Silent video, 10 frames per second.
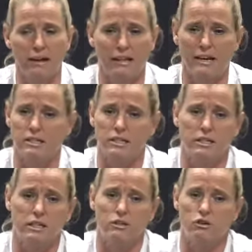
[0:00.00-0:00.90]
in the ACC,
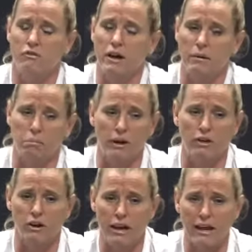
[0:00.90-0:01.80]
you've got to bring your
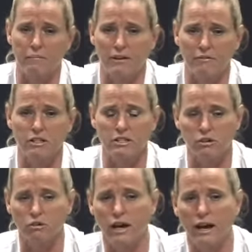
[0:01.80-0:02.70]
game every
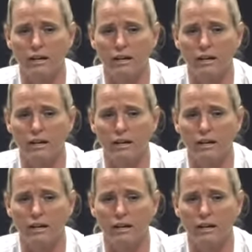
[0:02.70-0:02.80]
single night.